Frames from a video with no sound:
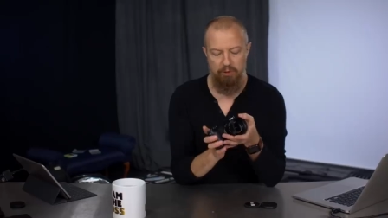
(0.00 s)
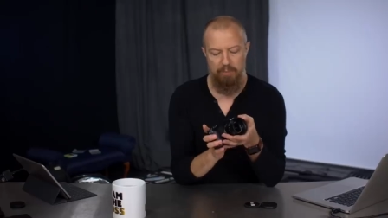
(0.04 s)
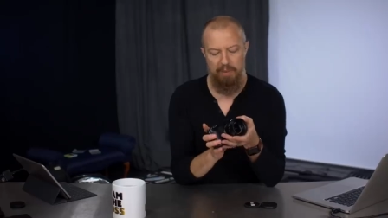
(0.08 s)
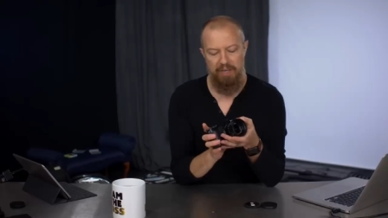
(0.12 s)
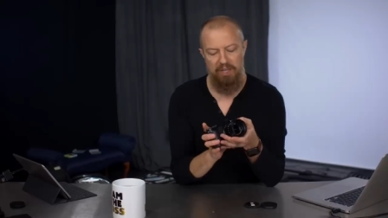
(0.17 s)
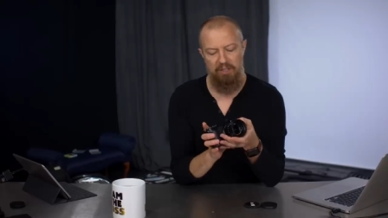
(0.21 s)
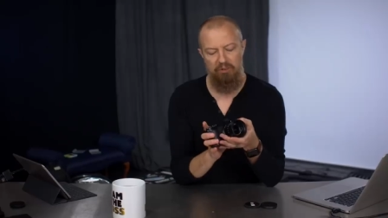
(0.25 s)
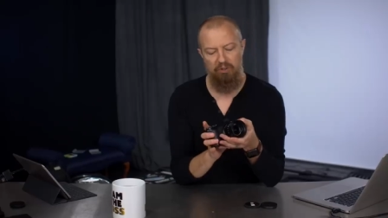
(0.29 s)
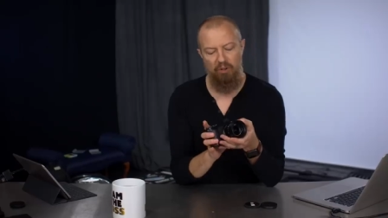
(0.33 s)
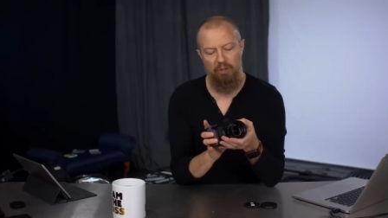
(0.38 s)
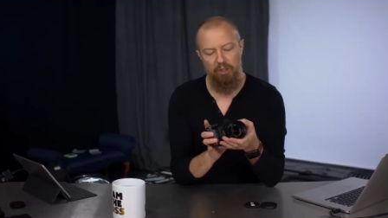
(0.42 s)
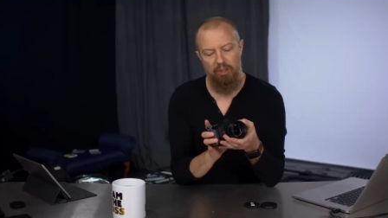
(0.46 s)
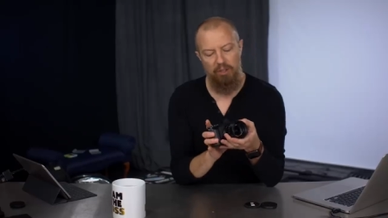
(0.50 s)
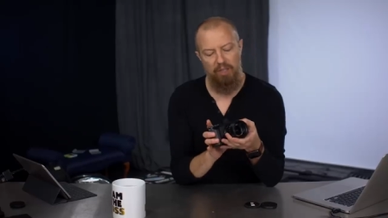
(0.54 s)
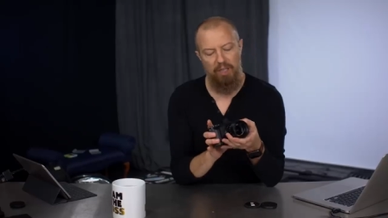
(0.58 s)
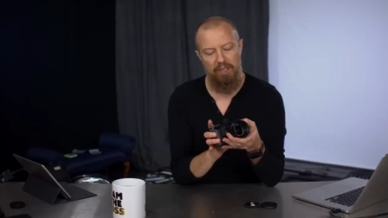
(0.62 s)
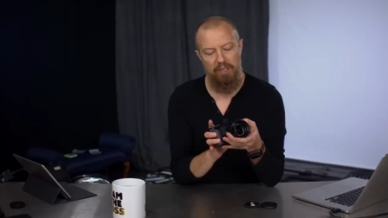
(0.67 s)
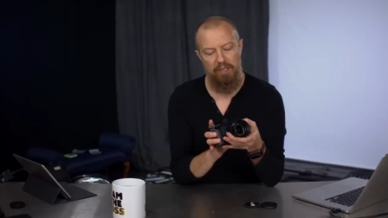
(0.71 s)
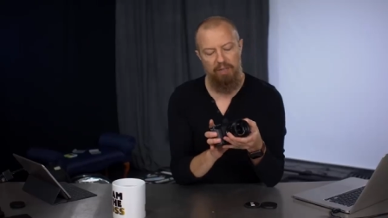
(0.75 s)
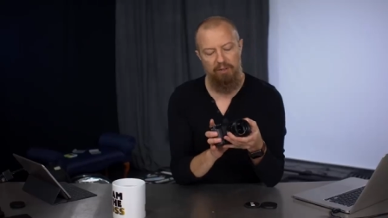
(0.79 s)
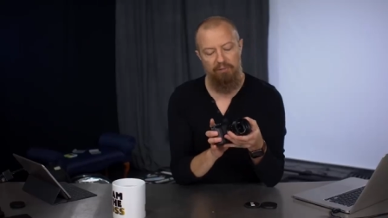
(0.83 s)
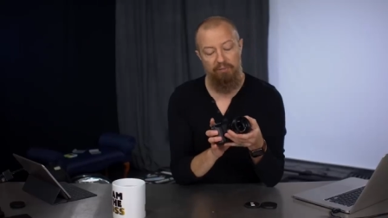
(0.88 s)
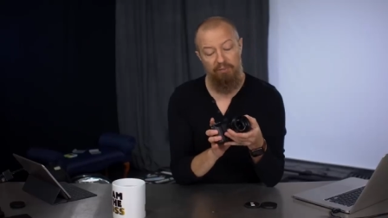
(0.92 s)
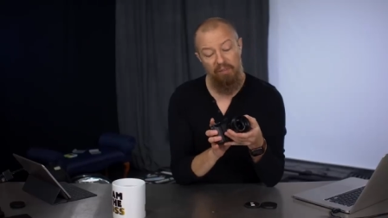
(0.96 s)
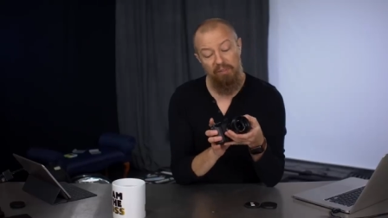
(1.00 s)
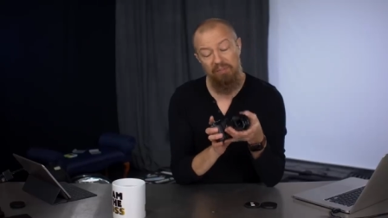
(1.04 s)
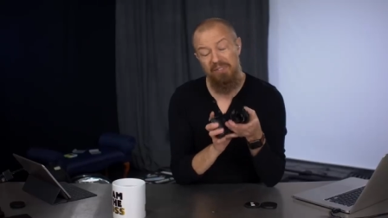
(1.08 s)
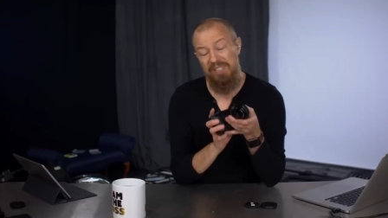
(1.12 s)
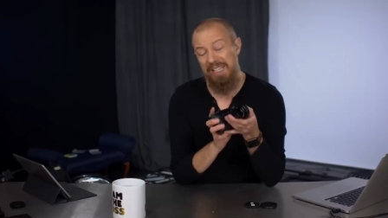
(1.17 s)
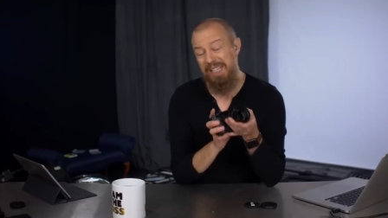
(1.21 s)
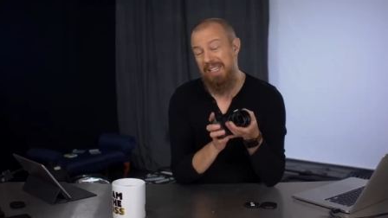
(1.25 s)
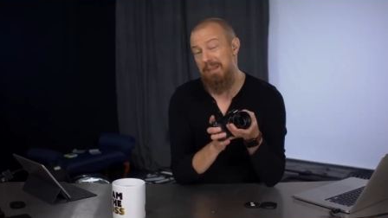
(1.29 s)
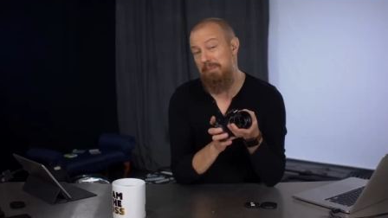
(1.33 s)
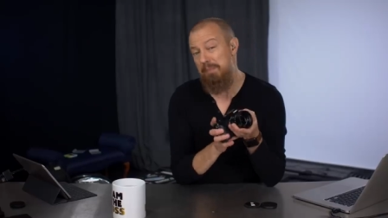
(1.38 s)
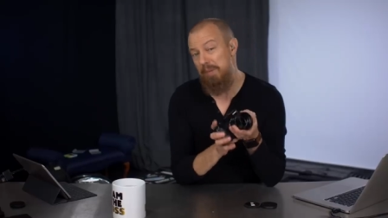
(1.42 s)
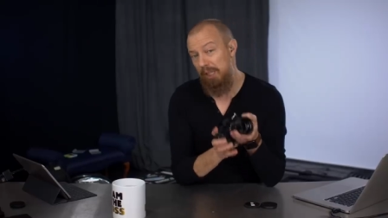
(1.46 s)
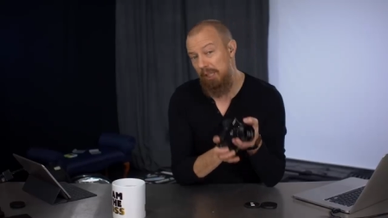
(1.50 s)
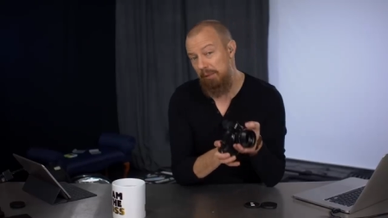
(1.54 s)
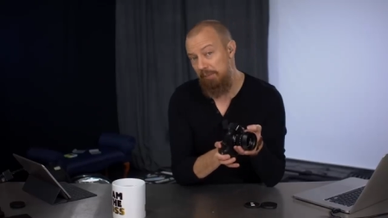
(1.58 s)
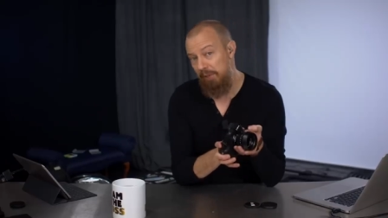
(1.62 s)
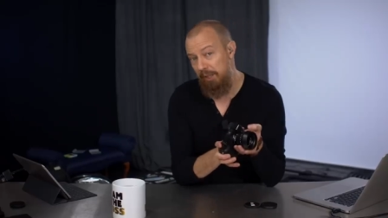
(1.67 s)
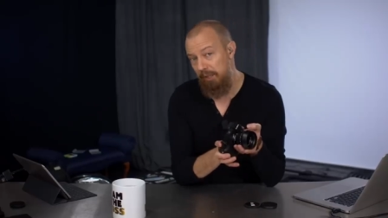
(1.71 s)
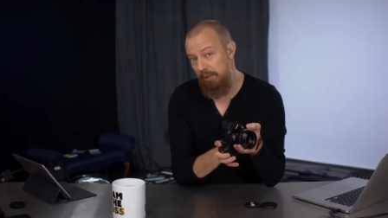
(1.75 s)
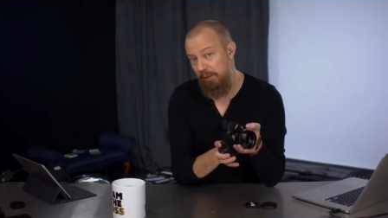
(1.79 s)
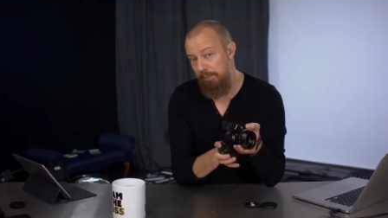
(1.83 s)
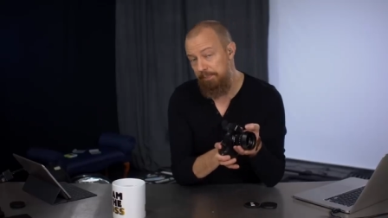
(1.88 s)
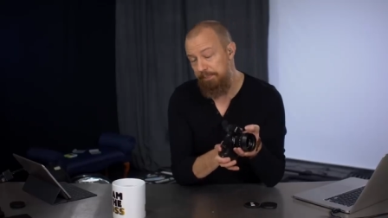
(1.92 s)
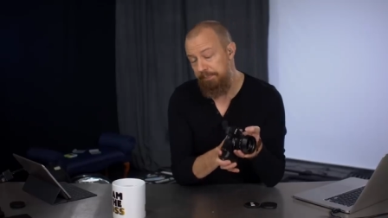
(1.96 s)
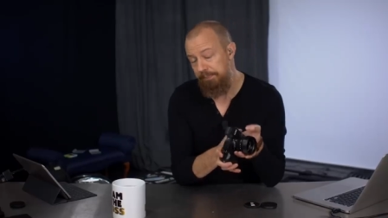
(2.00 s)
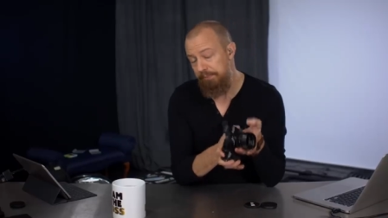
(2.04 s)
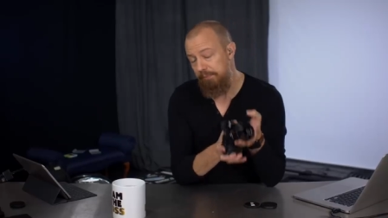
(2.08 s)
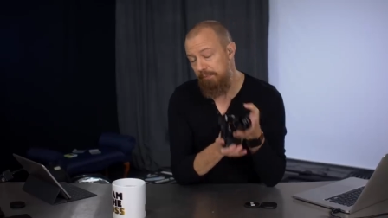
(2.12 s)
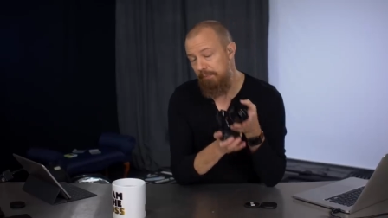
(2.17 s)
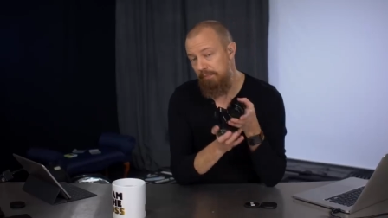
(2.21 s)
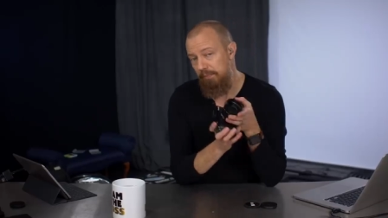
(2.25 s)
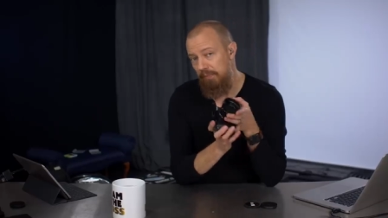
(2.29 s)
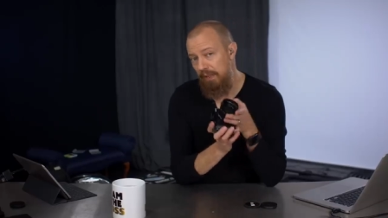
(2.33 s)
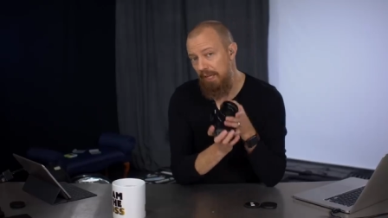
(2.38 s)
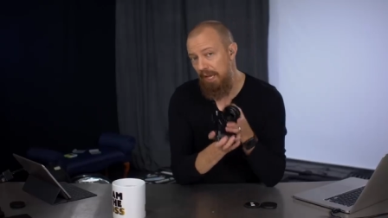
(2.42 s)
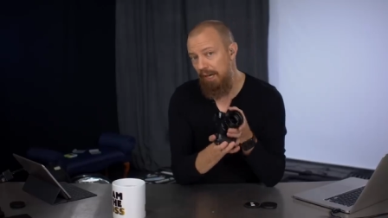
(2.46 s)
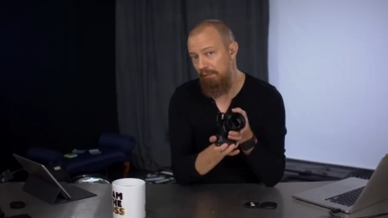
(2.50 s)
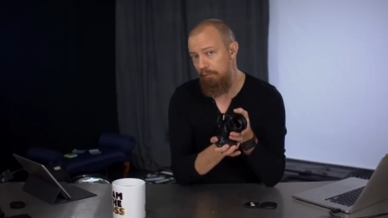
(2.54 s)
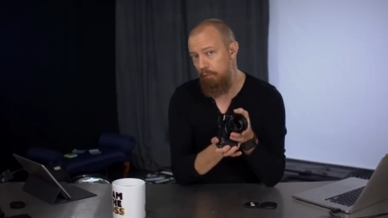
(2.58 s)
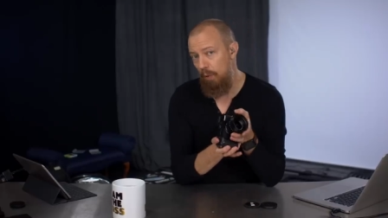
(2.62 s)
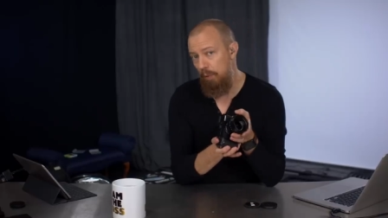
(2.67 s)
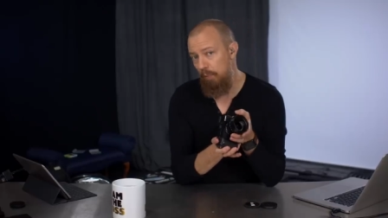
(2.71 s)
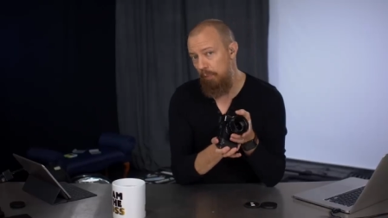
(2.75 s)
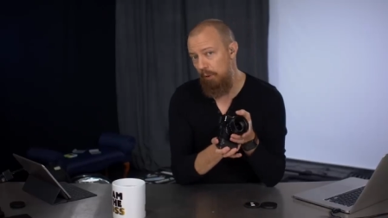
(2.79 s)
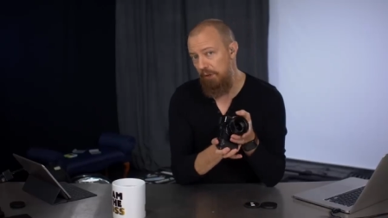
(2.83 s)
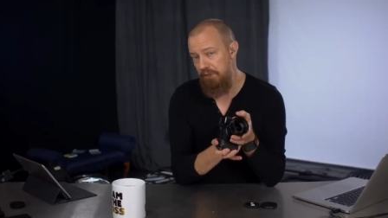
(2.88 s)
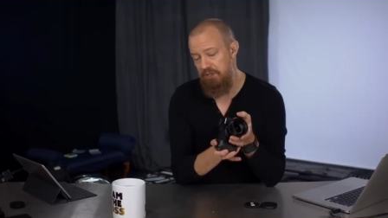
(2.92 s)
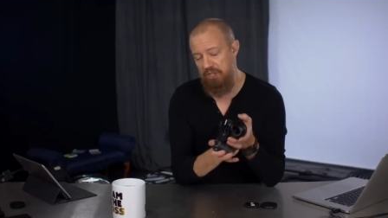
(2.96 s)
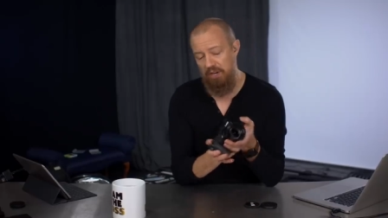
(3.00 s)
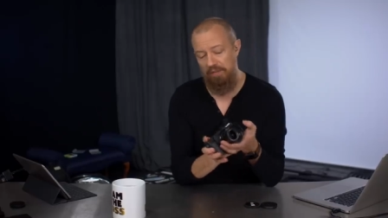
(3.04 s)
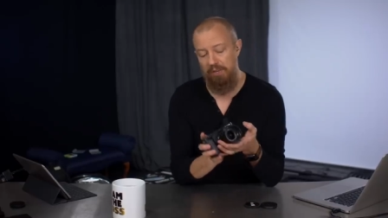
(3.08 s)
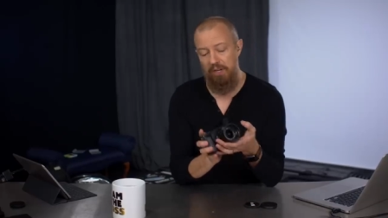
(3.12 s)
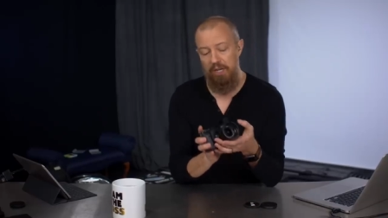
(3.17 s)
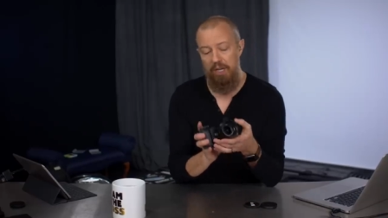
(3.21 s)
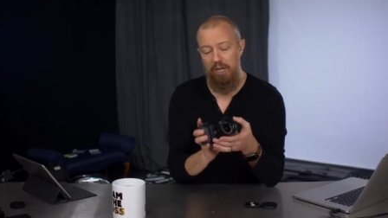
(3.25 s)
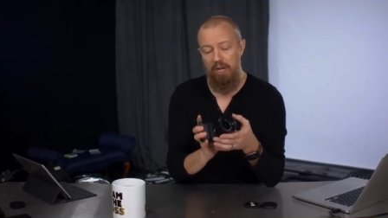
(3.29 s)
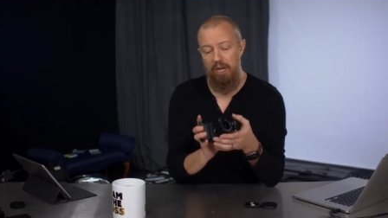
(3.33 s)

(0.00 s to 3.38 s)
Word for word: the Panasonic Leica fifteen millimeter f one point seven.